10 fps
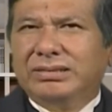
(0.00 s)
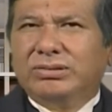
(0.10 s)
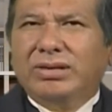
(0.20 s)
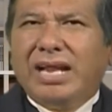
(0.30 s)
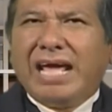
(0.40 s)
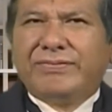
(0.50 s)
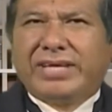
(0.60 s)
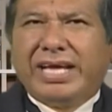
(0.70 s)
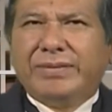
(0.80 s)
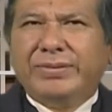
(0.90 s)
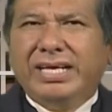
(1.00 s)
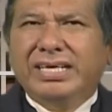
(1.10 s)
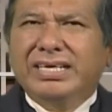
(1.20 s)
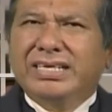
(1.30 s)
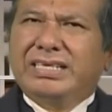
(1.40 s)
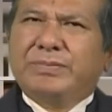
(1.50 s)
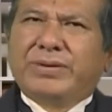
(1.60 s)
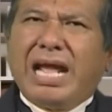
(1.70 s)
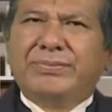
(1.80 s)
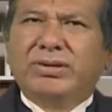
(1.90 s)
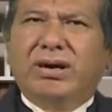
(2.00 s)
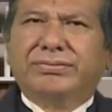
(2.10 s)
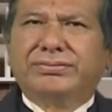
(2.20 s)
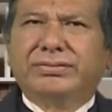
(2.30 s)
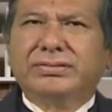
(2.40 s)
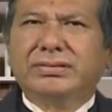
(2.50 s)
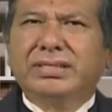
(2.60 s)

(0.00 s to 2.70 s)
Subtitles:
to life can be deprived of